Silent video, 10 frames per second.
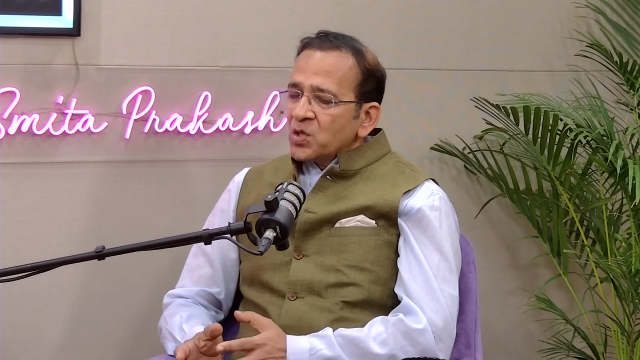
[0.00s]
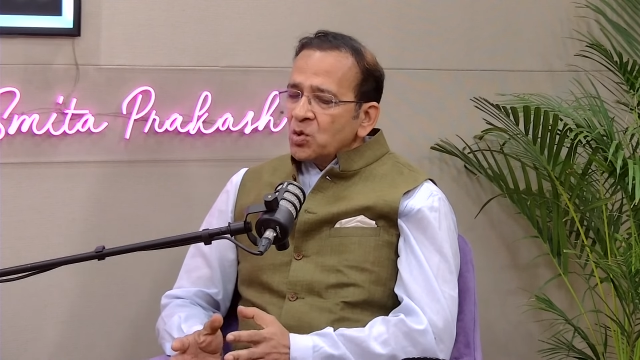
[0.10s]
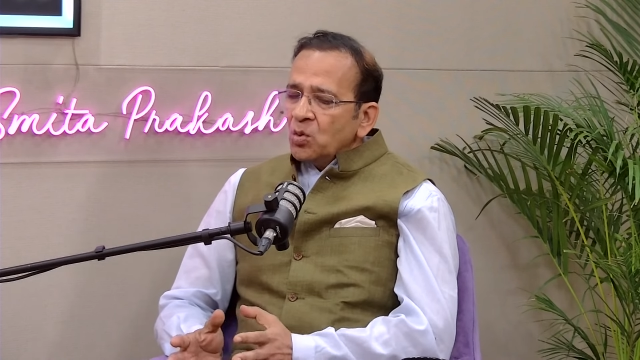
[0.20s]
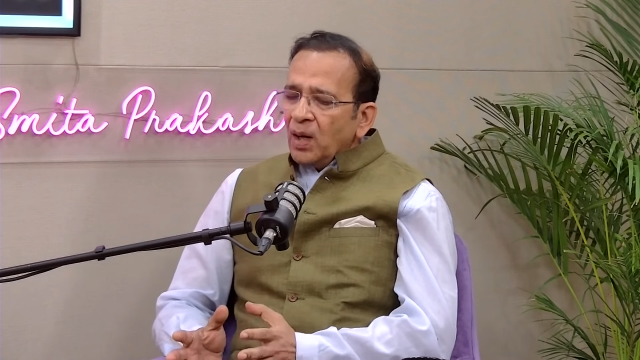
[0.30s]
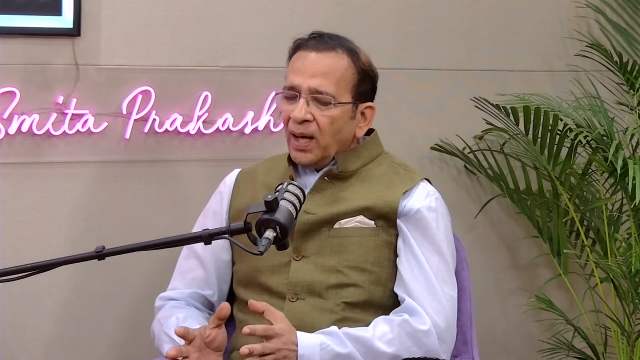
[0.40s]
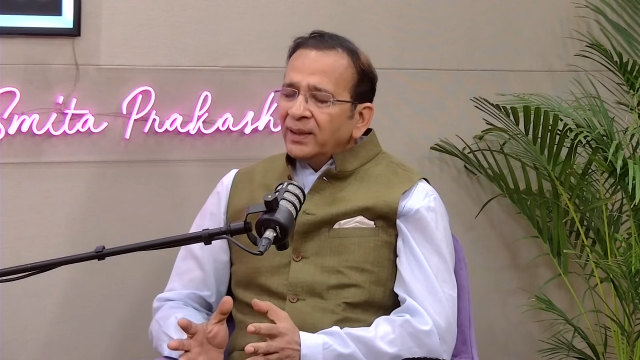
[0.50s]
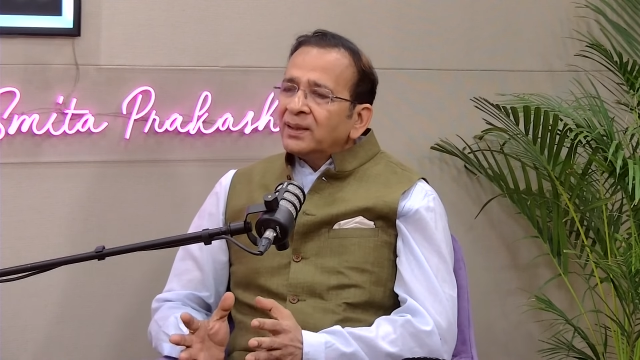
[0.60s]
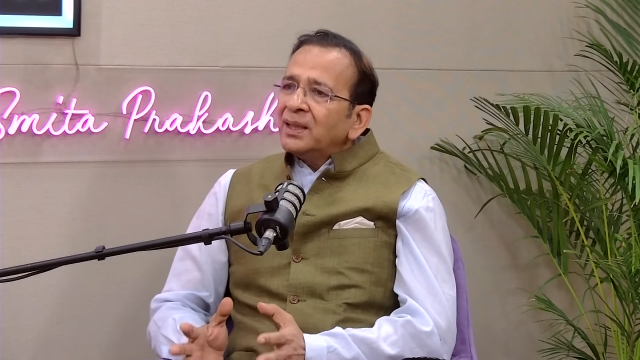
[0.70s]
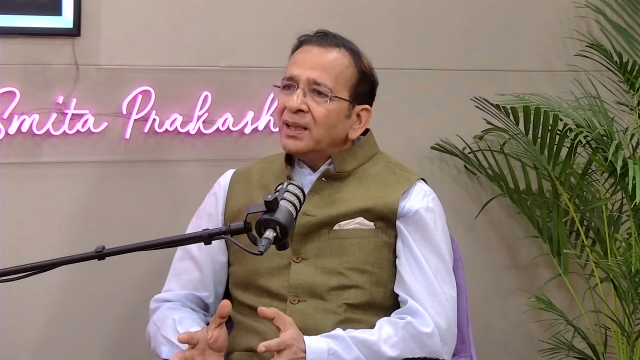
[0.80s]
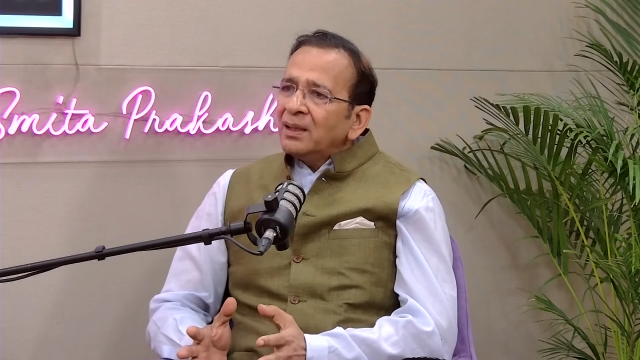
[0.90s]
so i
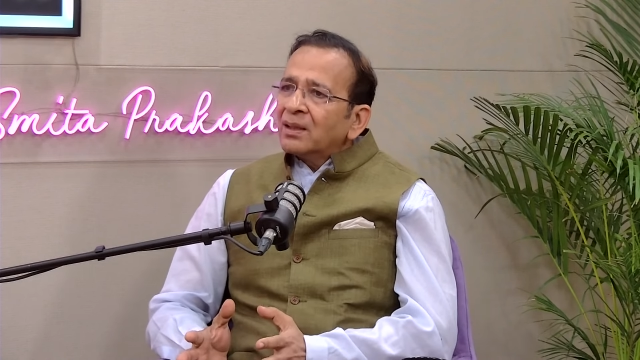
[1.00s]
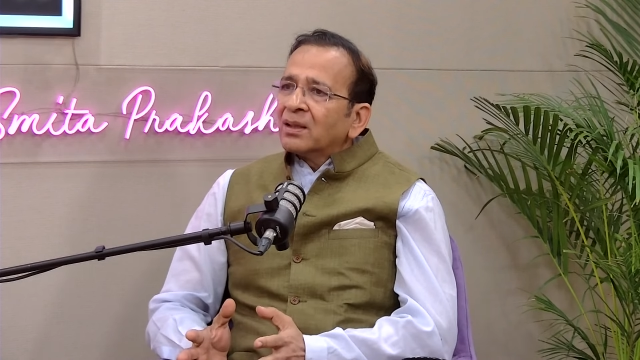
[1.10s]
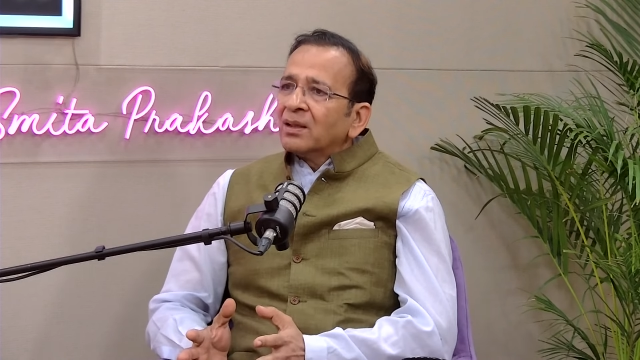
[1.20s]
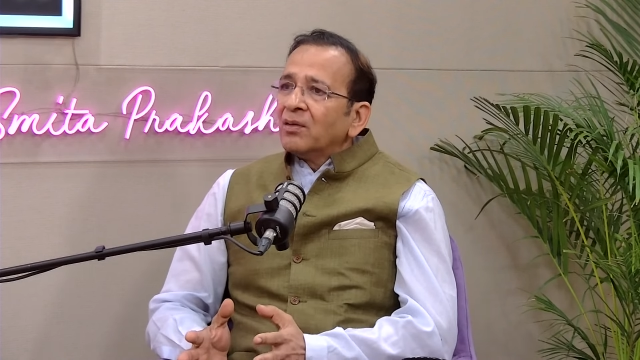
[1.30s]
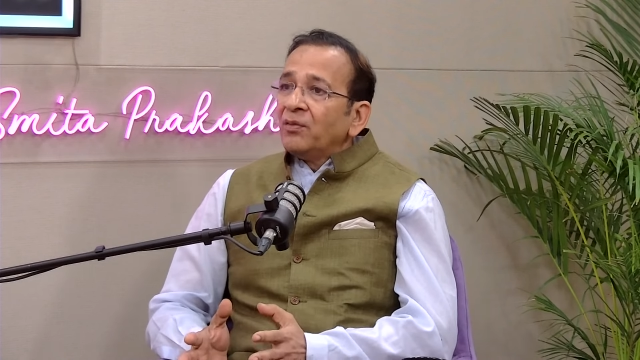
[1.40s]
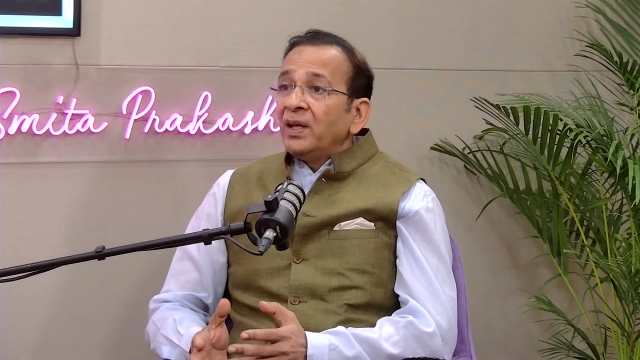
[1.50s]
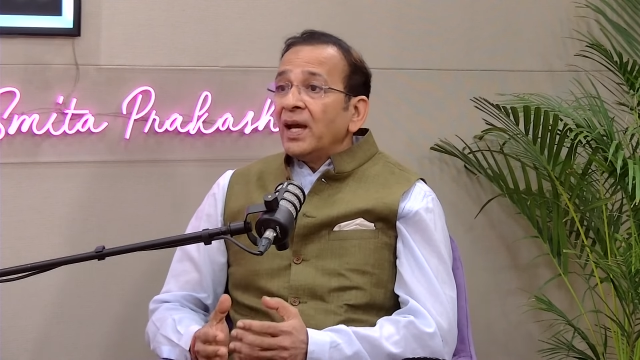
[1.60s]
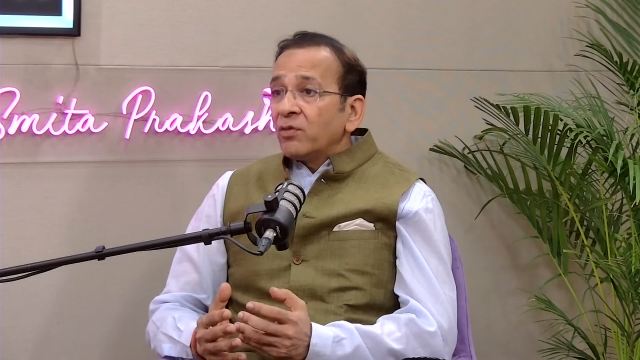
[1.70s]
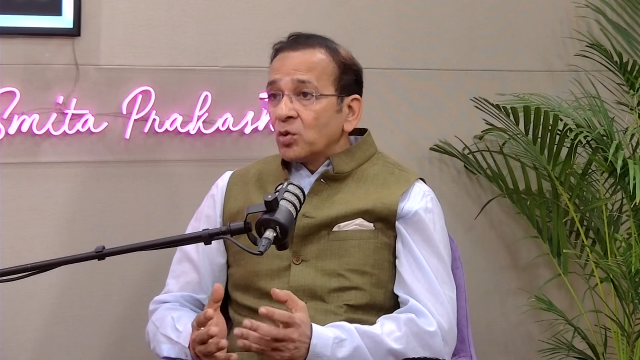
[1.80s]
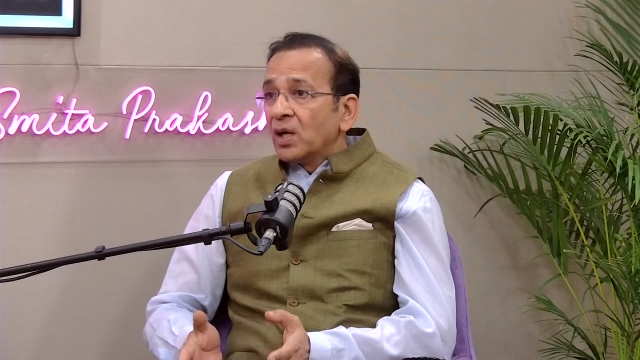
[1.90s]
think uh, we
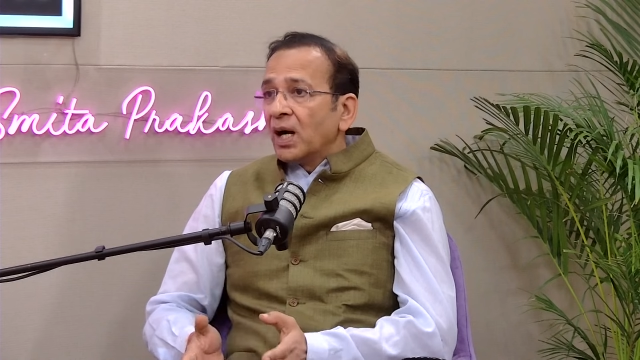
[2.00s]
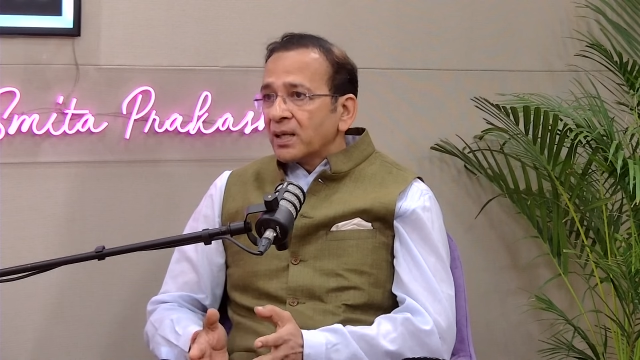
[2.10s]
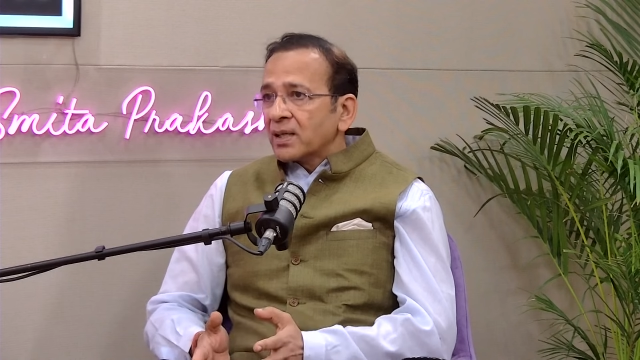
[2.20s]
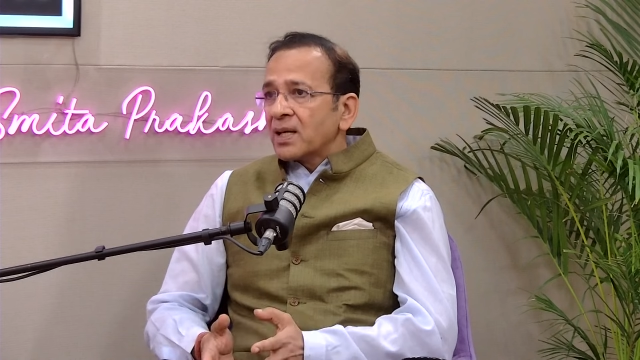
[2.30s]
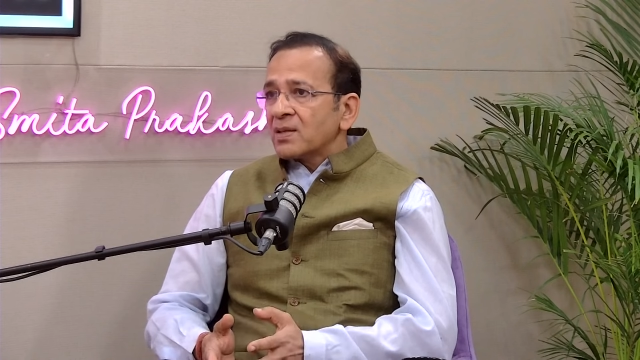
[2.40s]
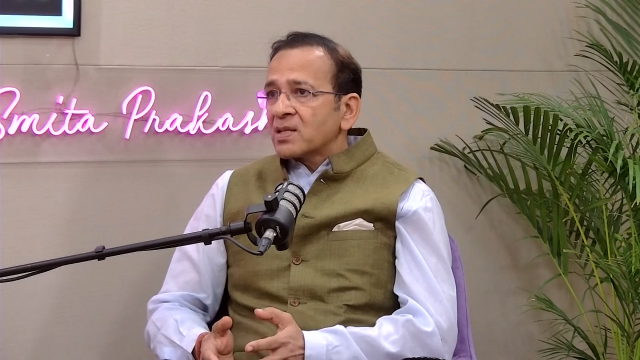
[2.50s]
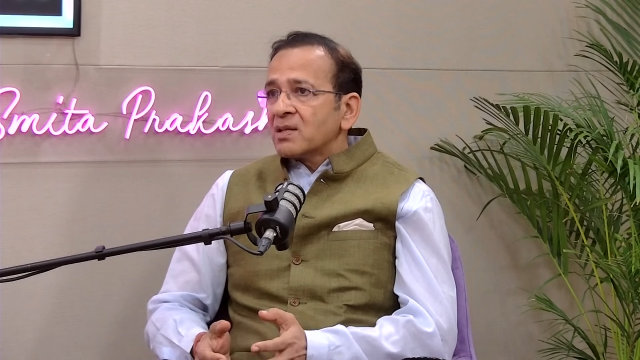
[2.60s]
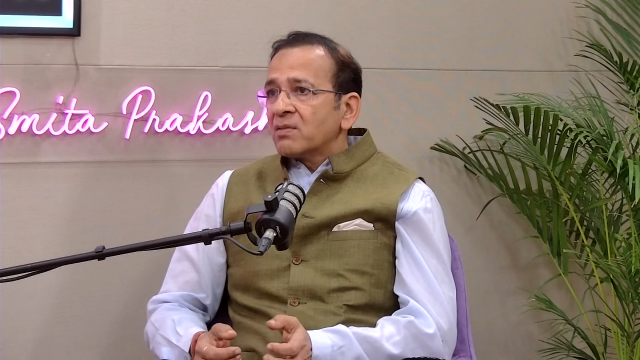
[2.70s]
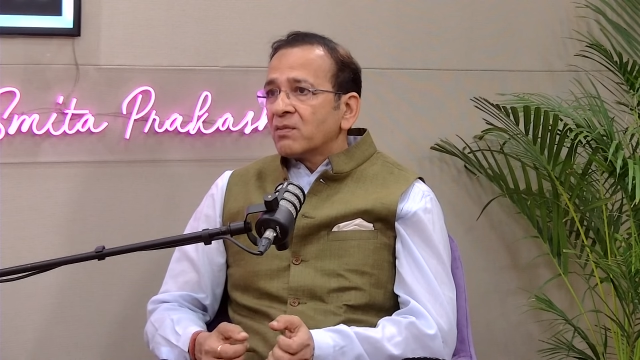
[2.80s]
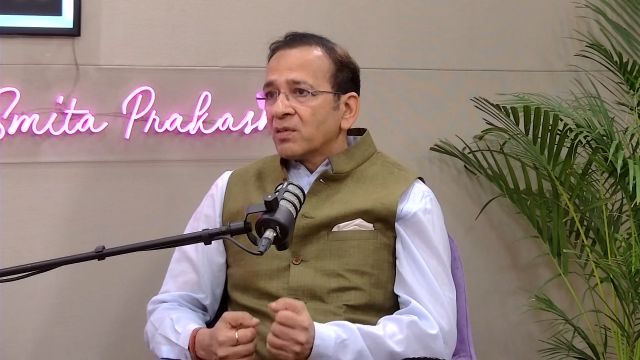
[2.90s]
have to guard against it